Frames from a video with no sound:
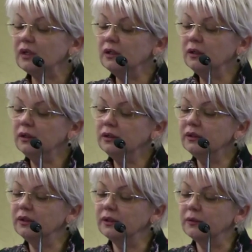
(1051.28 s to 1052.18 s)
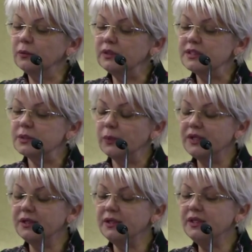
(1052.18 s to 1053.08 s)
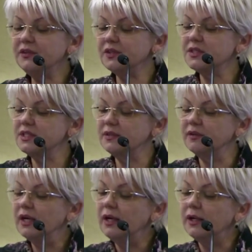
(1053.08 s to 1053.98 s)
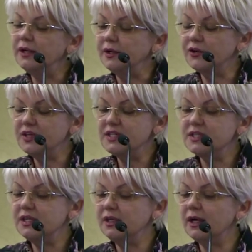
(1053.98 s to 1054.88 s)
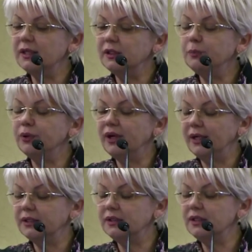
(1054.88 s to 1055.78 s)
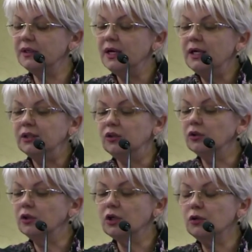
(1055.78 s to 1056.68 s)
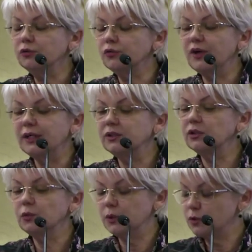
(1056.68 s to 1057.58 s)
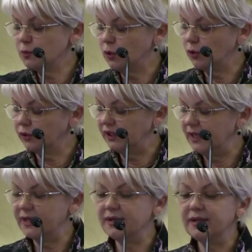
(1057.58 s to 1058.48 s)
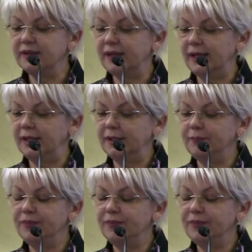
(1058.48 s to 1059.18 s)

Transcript: it's a very intensive increase in adiponectin. The growth factor was more than 10.